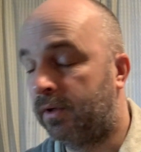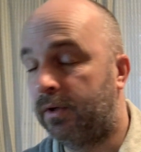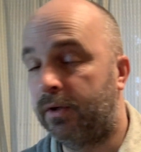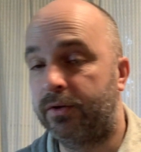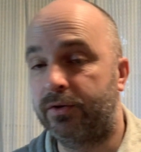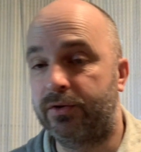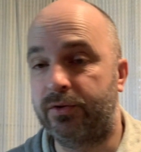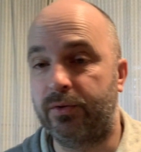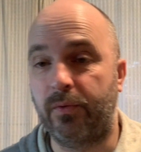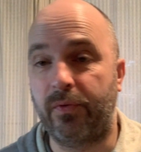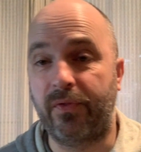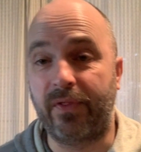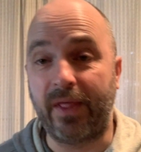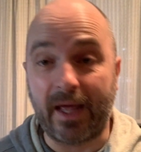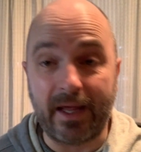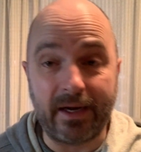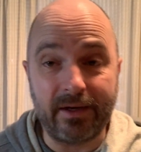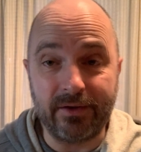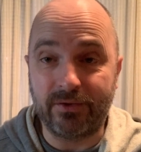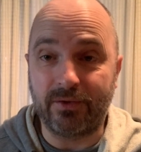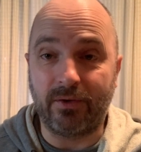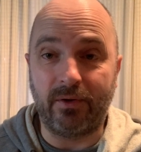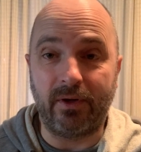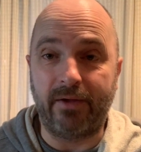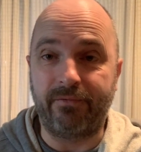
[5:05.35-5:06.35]
So that
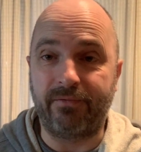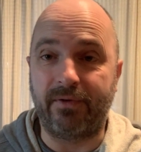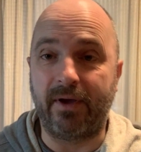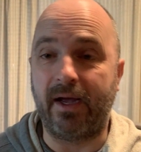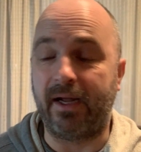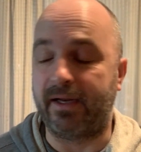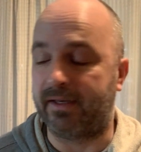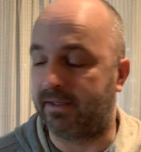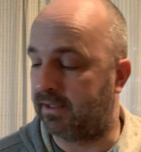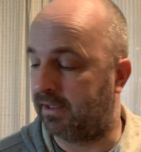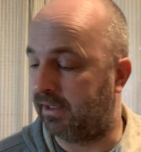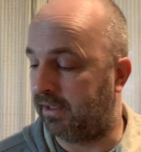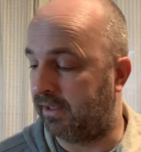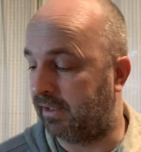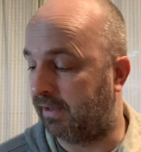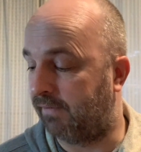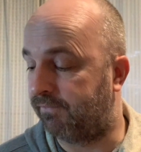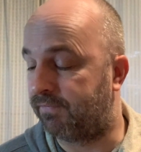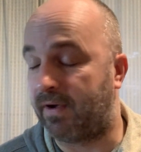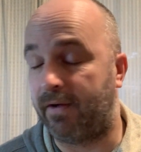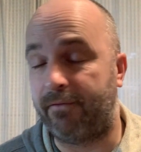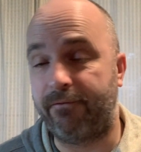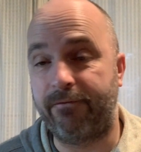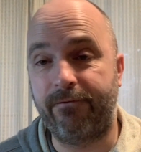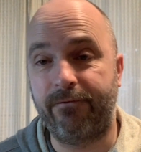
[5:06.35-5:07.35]
is all I've got today. I've
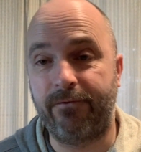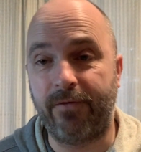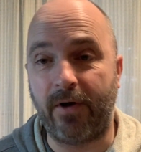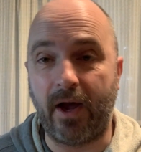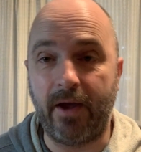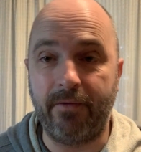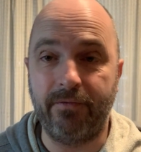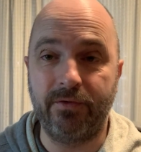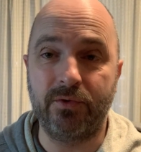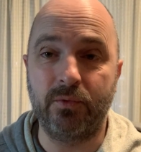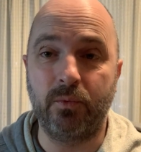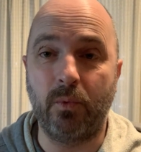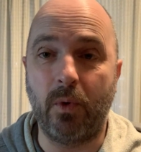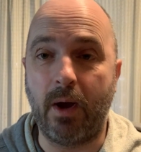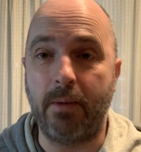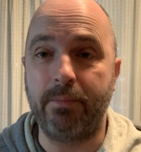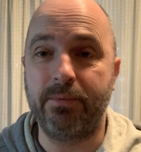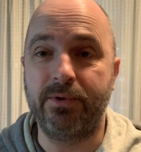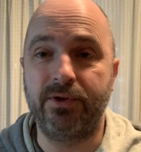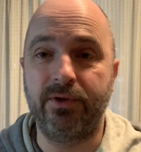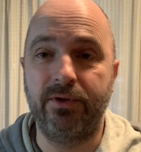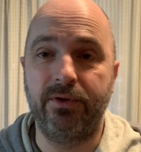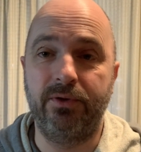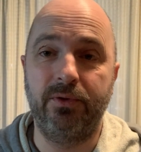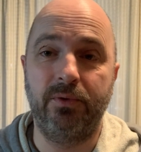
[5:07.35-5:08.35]
got five
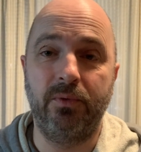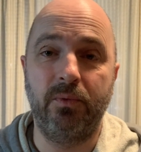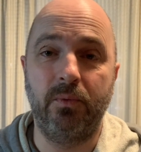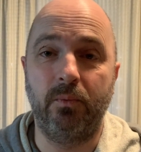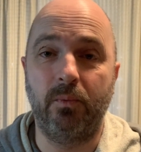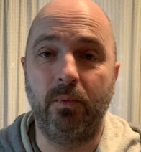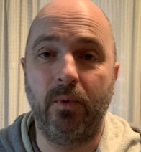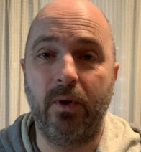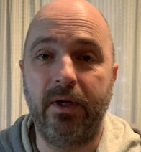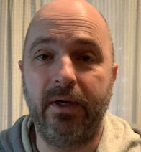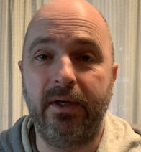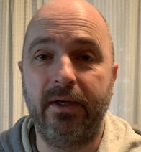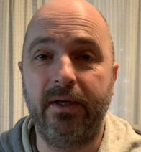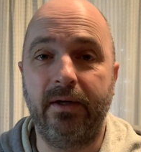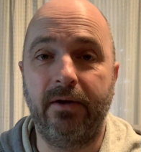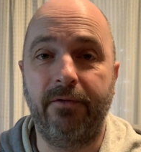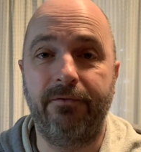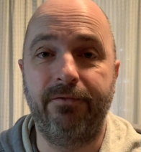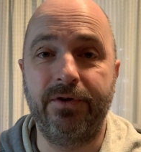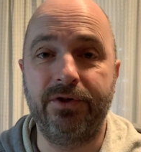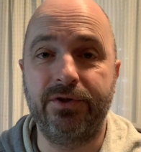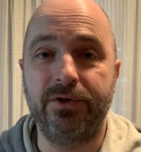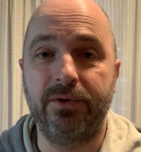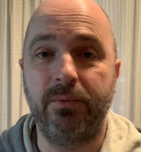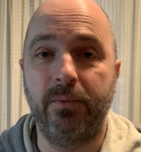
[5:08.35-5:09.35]
swaps to do, one
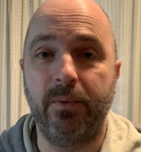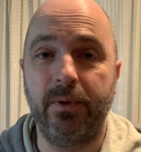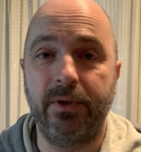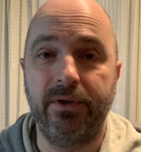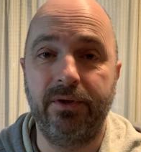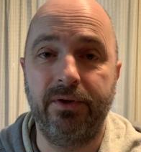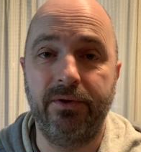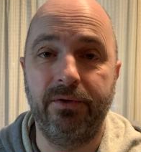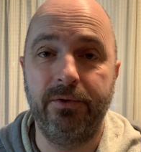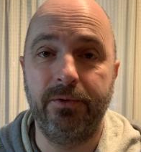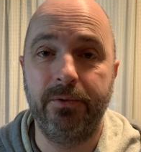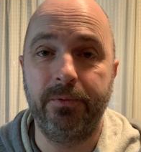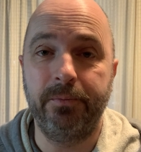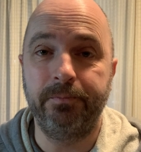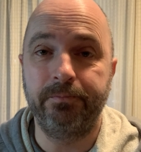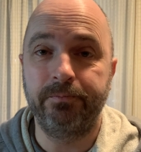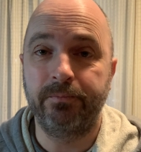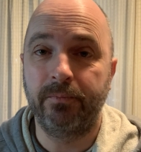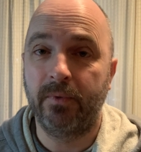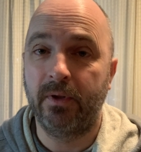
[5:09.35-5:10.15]
official one to do.